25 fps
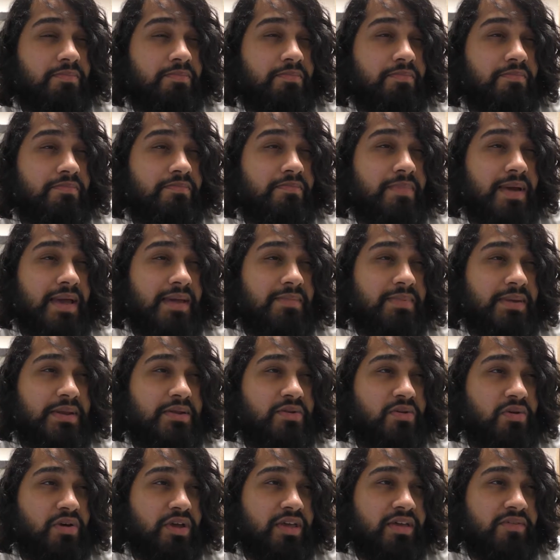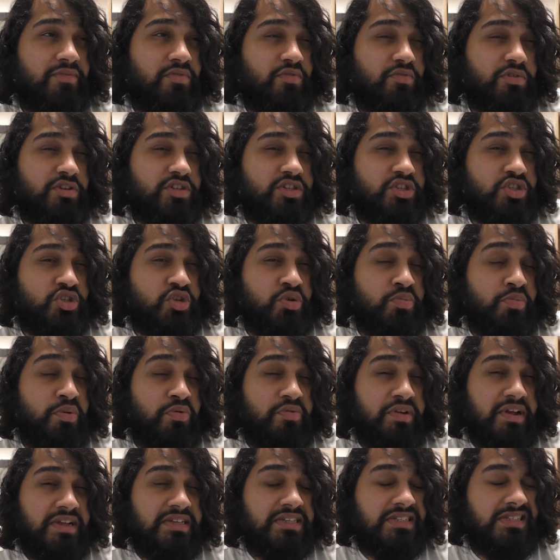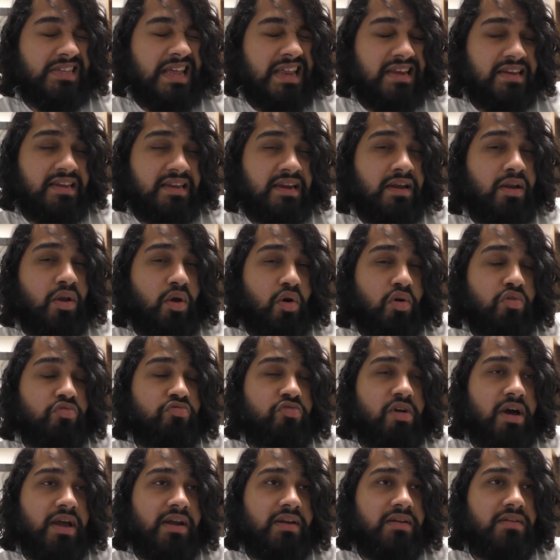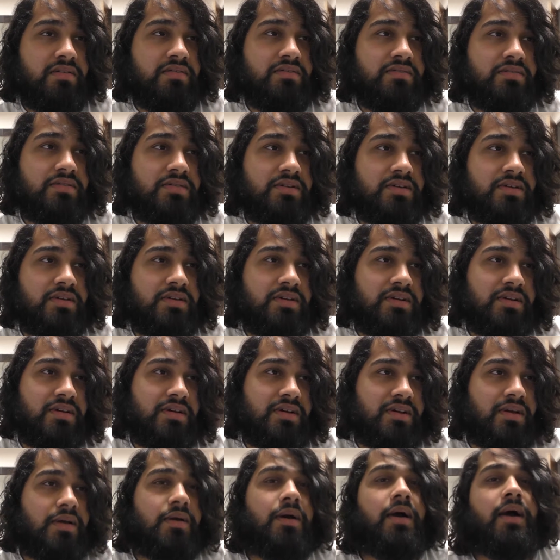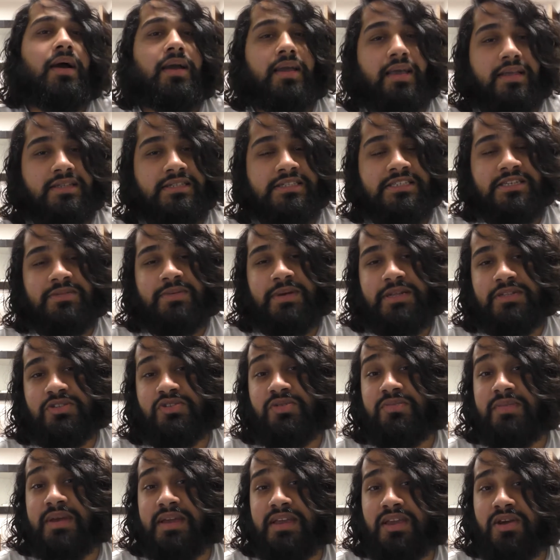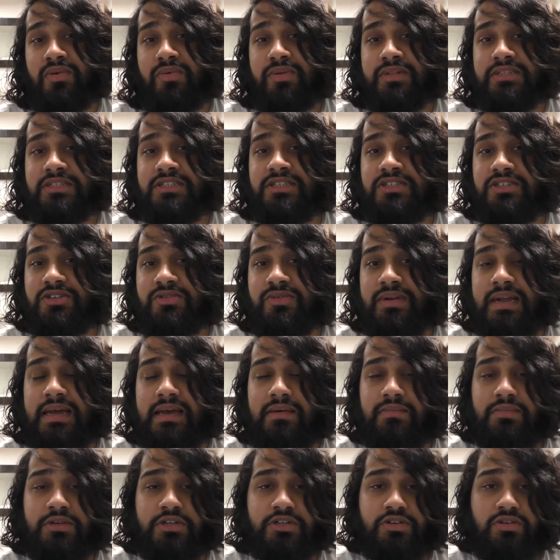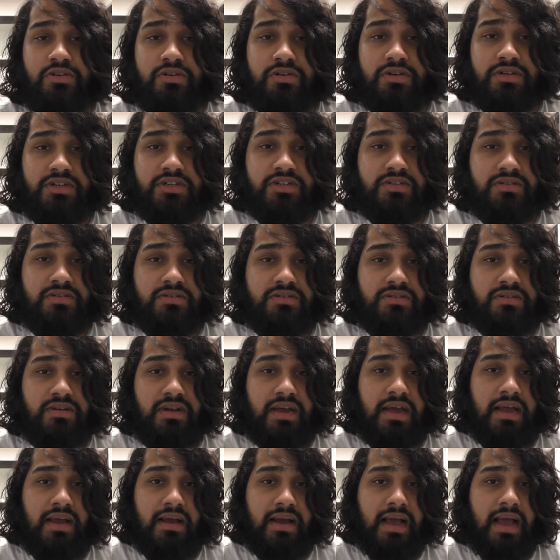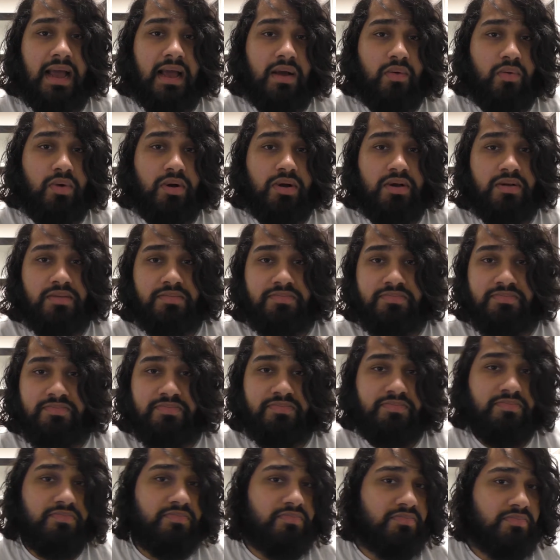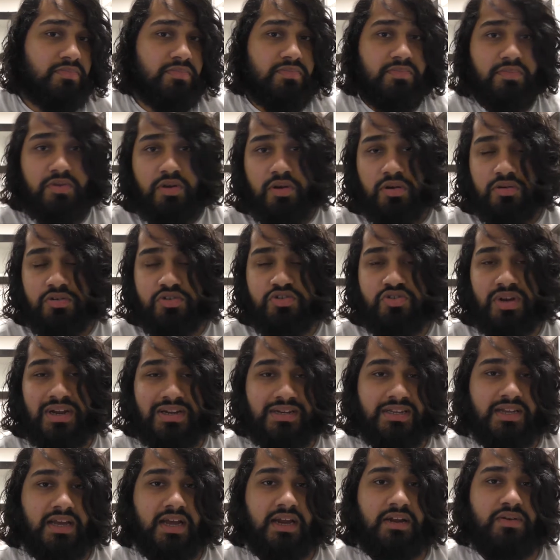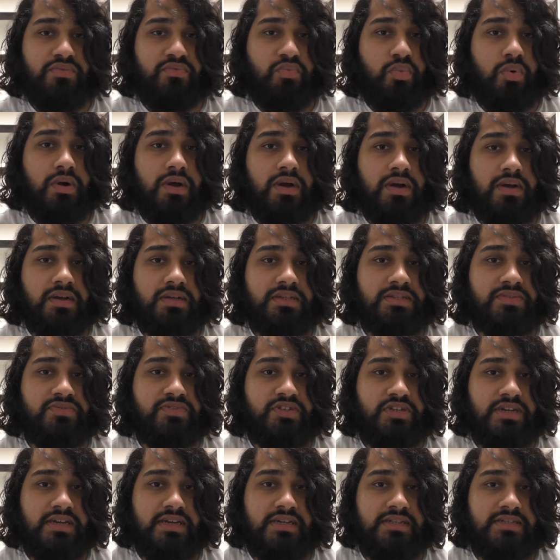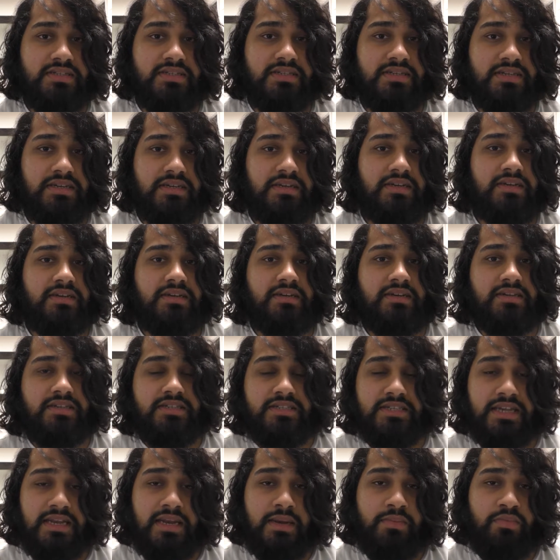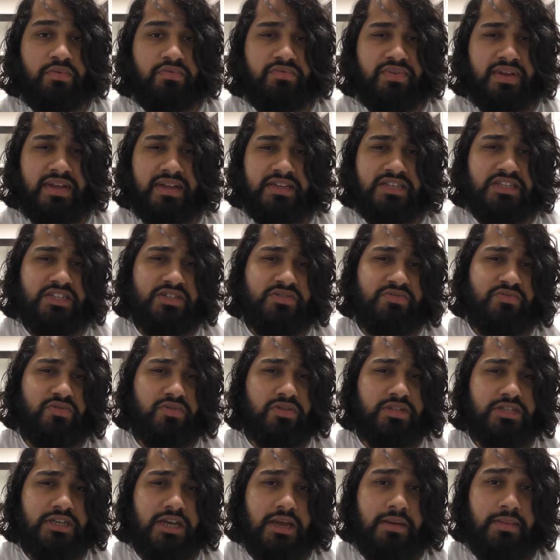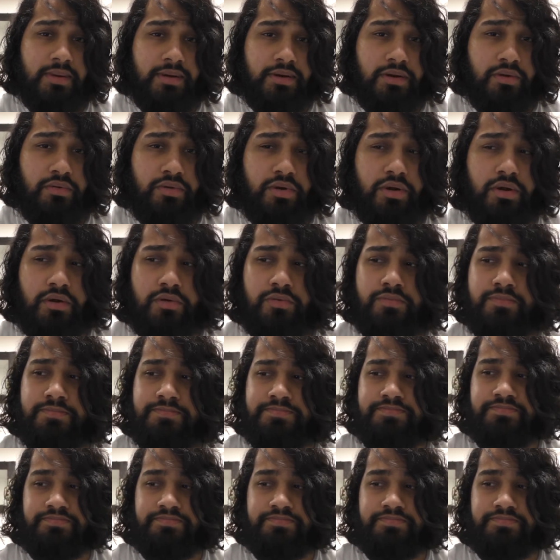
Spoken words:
Maybe not give her a super extended long run. I guess it depends what Mako wants to do and how much longer, how her contract kind of works. If she has set number of dates she's full-time, I don't know.